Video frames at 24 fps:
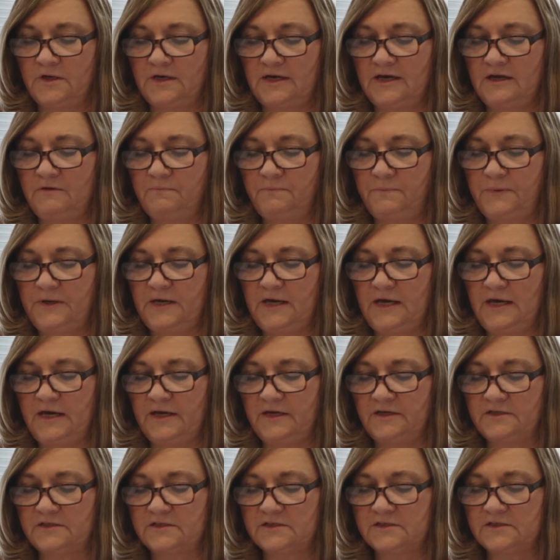In
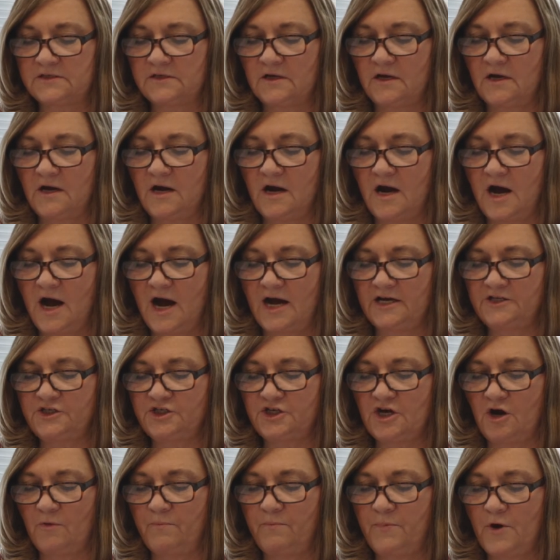peace I
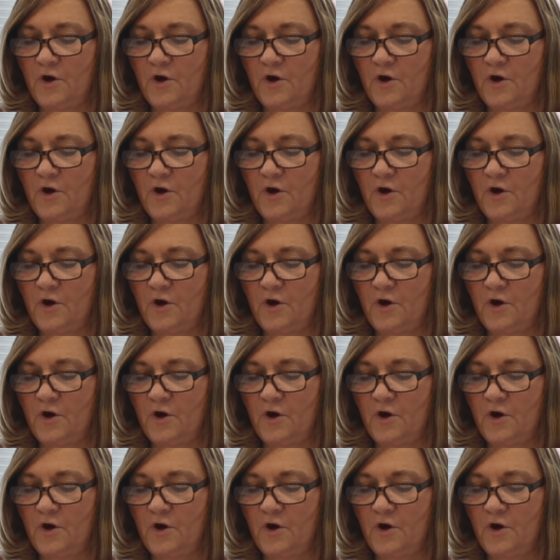shall